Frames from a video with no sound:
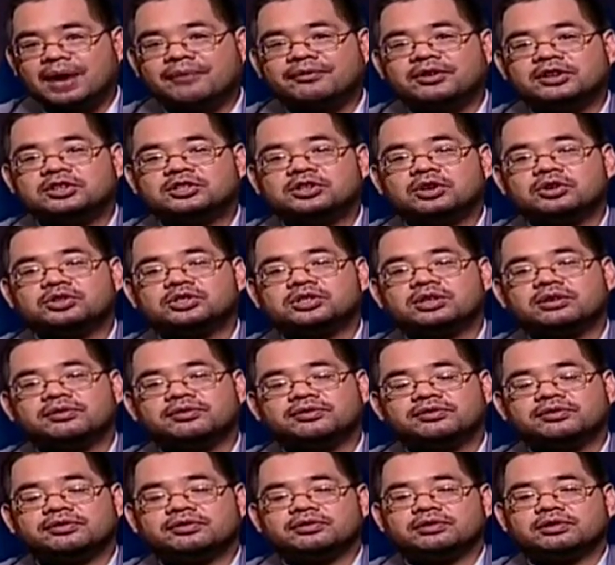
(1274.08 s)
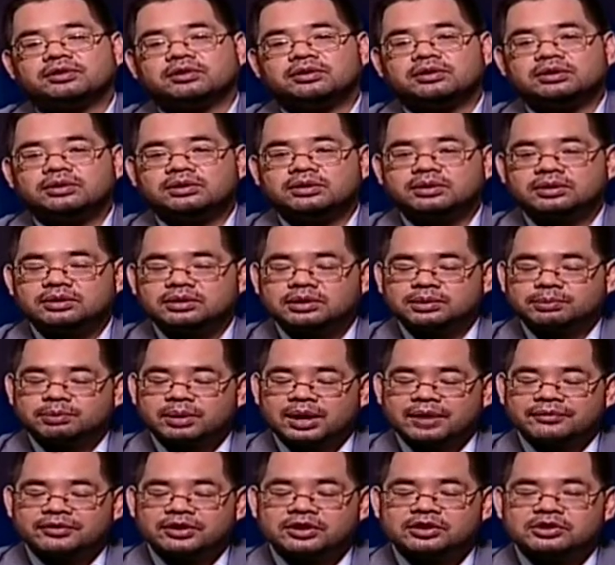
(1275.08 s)
The Prophet Joseph,
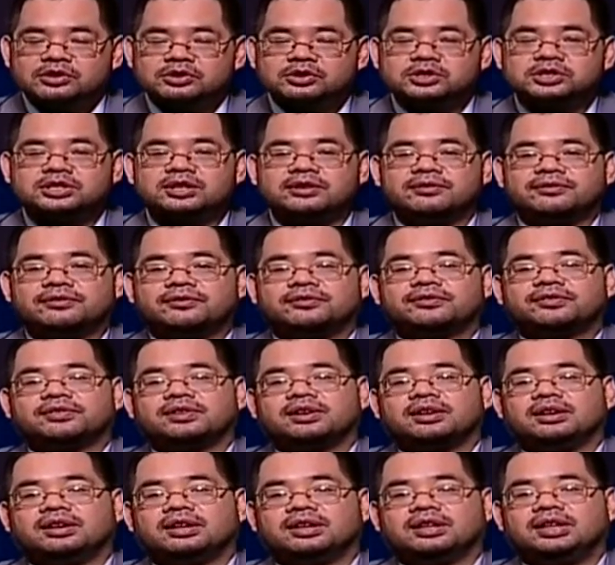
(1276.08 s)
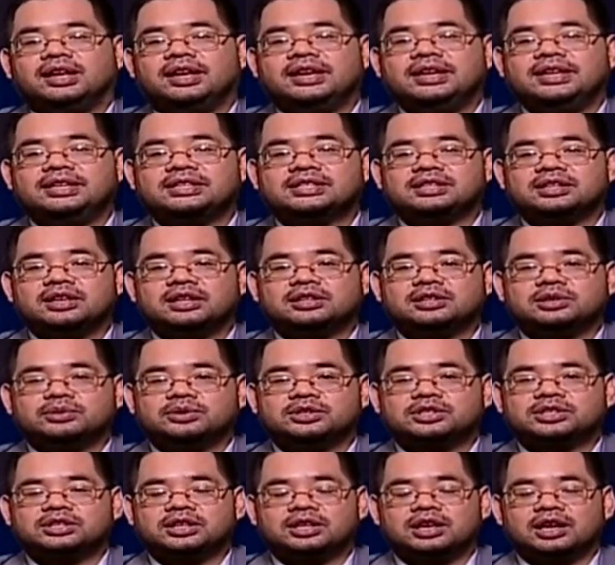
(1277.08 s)
the Prophet Yusuf, alayhi
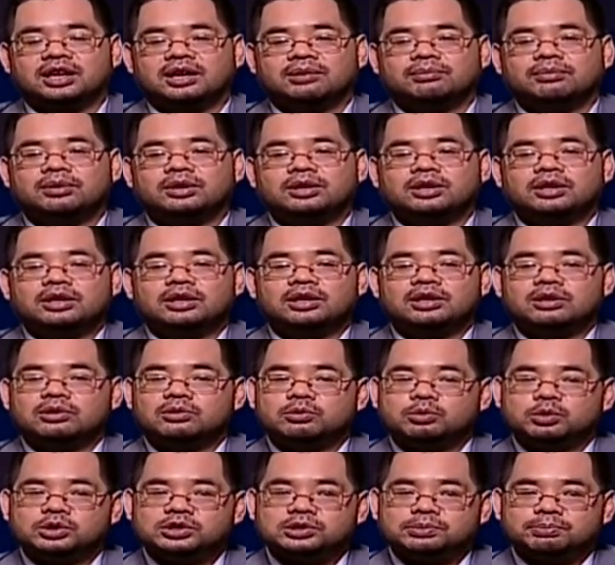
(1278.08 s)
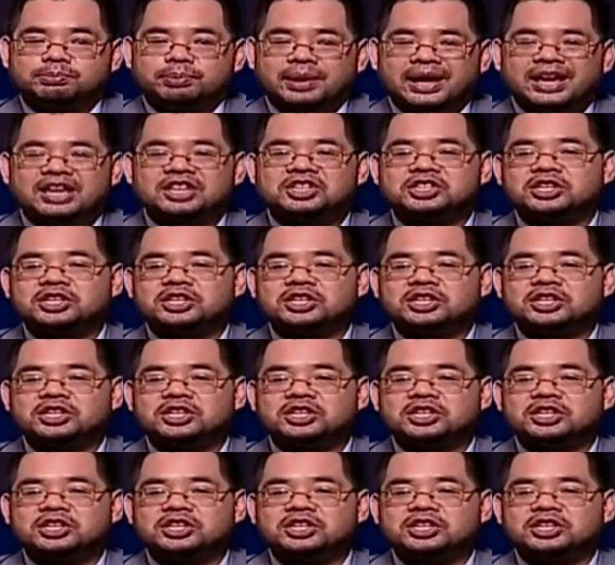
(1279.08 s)
salatu wassalam, was